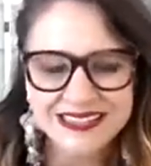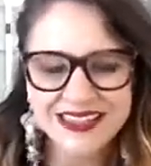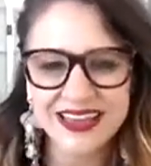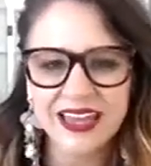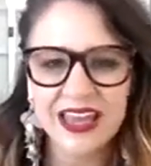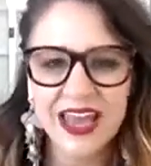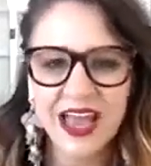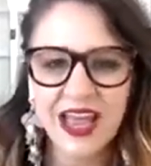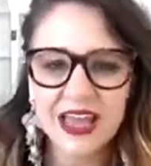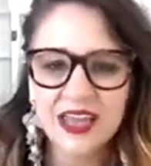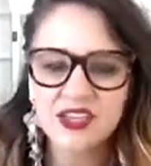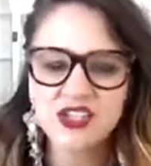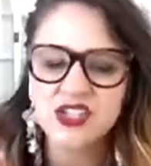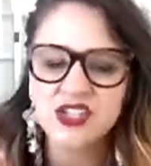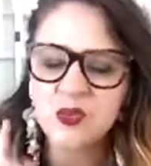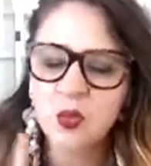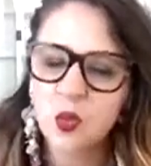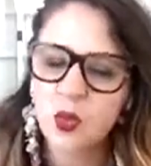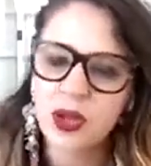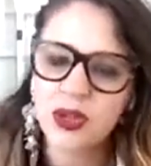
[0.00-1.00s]
Okay,
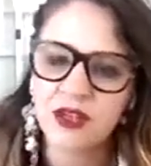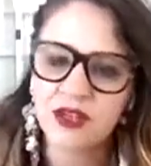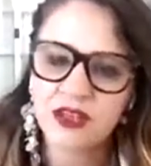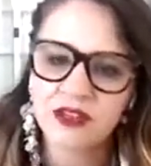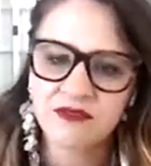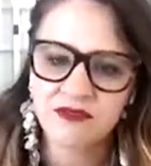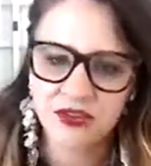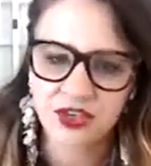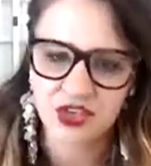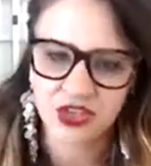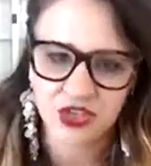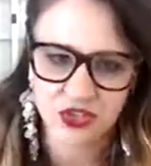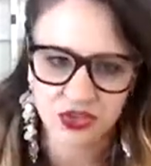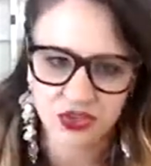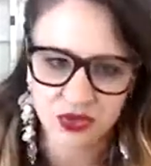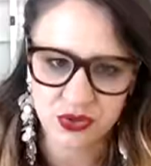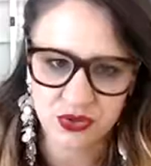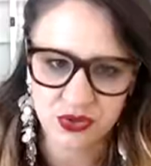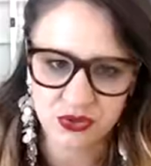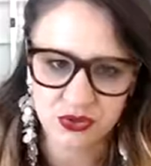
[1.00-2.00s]
just 1
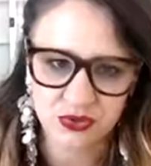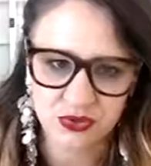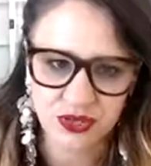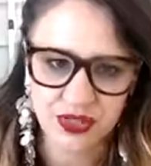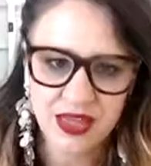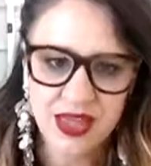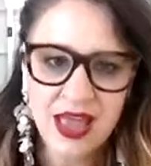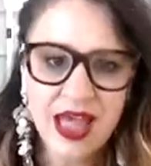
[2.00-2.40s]
conversion tool.